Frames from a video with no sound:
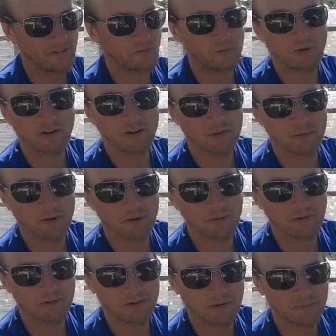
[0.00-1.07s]
and have a brand new
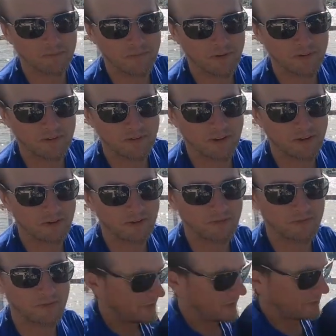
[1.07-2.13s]
barbecue instead
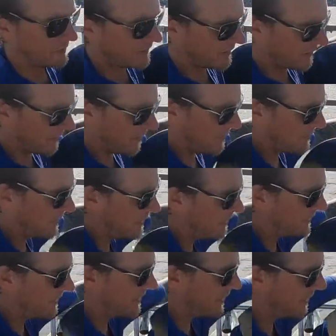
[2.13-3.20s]
of spending all that
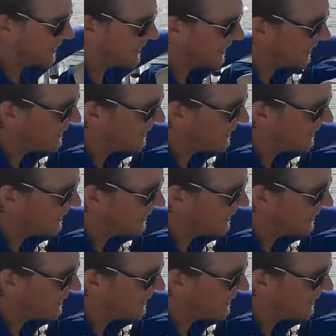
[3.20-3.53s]
money on